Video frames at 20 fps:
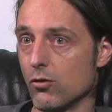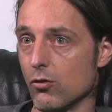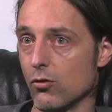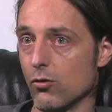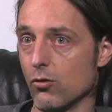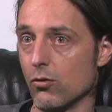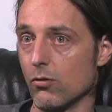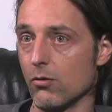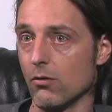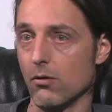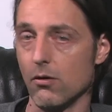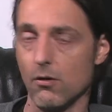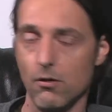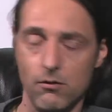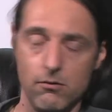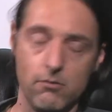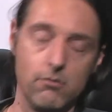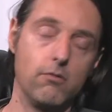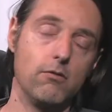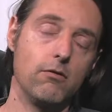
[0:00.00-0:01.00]
to,
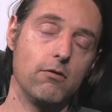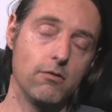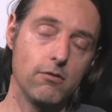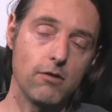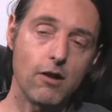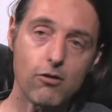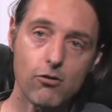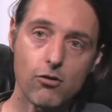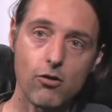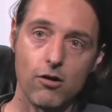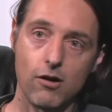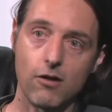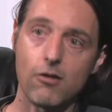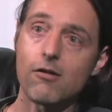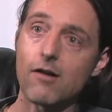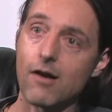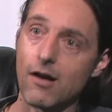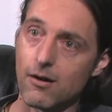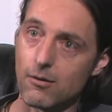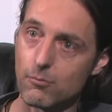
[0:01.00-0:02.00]
let's call it
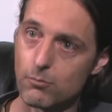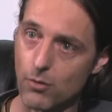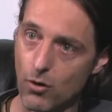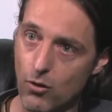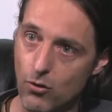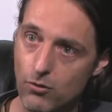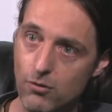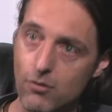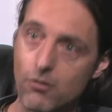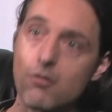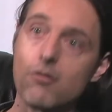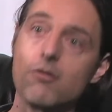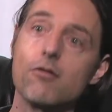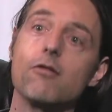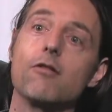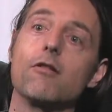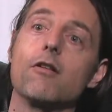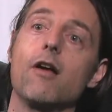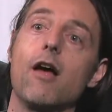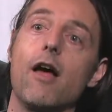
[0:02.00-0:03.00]
skull and
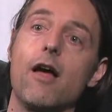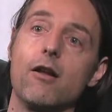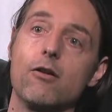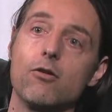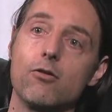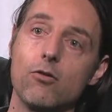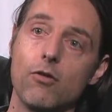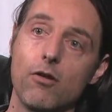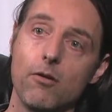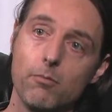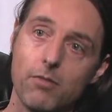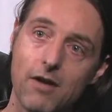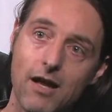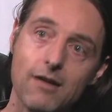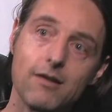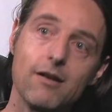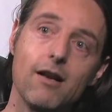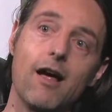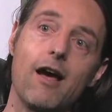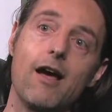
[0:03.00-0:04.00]
bones, and to the
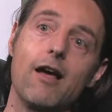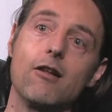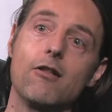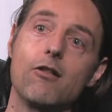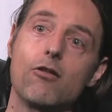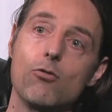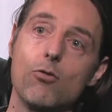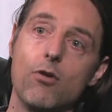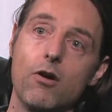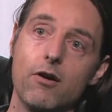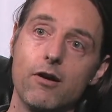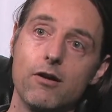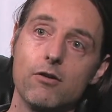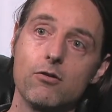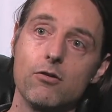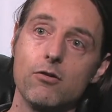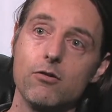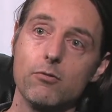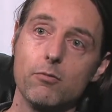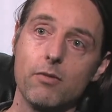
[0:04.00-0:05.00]
bloodlines who are
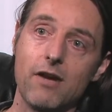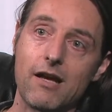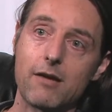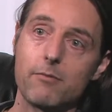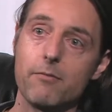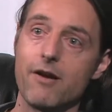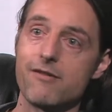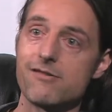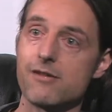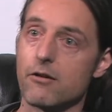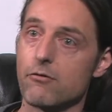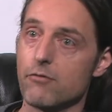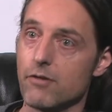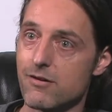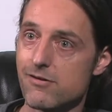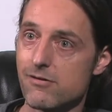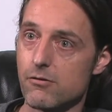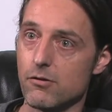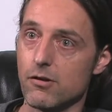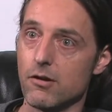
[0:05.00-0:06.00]
into black magic
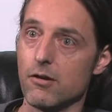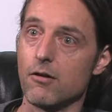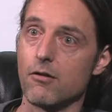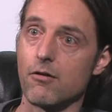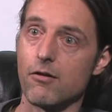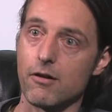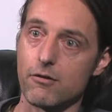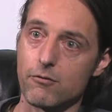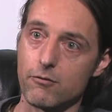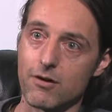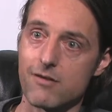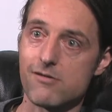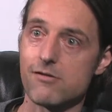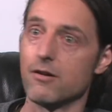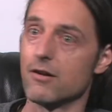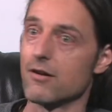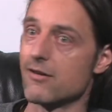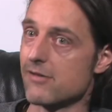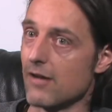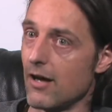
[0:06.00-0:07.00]
rituals and
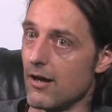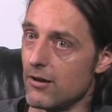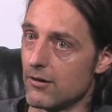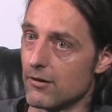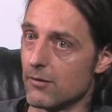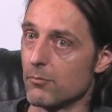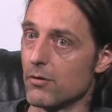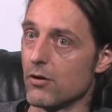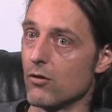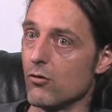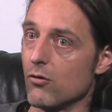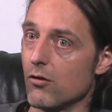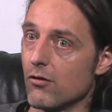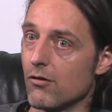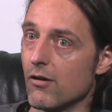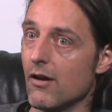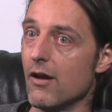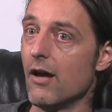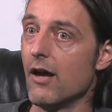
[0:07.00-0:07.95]
ritual child abuse.